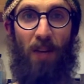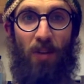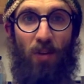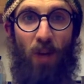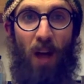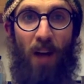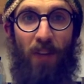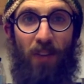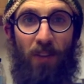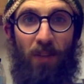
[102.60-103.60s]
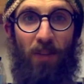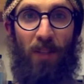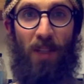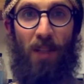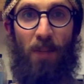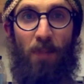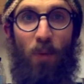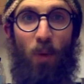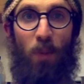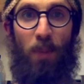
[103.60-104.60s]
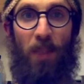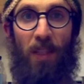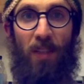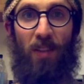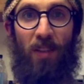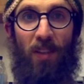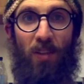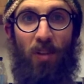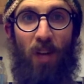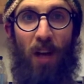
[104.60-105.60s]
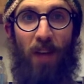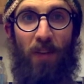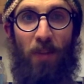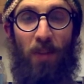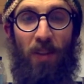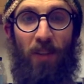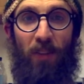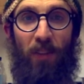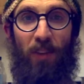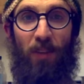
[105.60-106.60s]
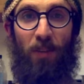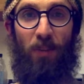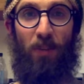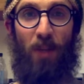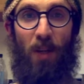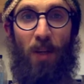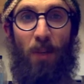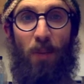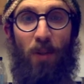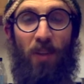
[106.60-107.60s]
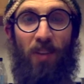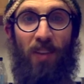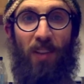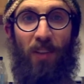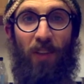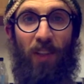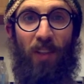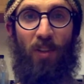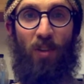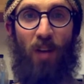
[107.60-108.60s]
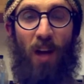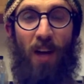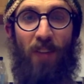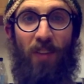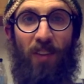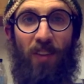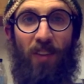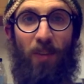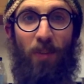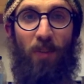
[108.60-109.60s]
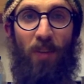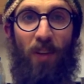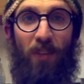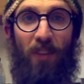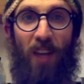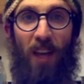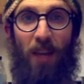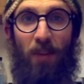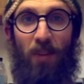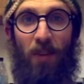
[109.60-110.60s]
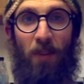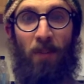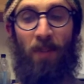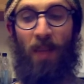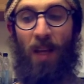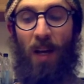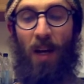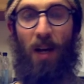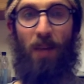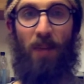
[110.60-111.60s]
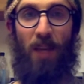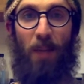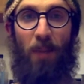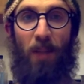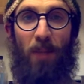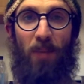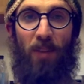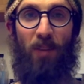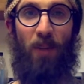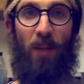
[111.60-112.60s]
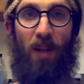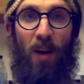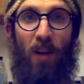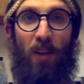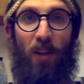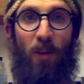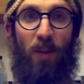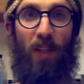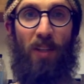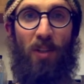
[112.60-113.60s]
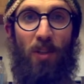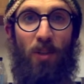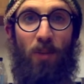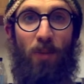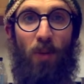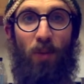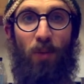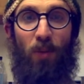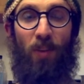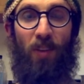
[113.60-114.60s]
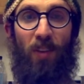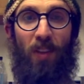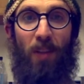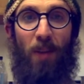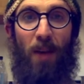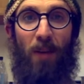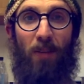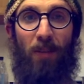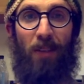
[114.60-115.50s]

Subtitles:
troughs, more peaks than troughs, but definitely some pretty significant troughs and some tough times. The epilepsy has been an ongoing issue. Most recently, about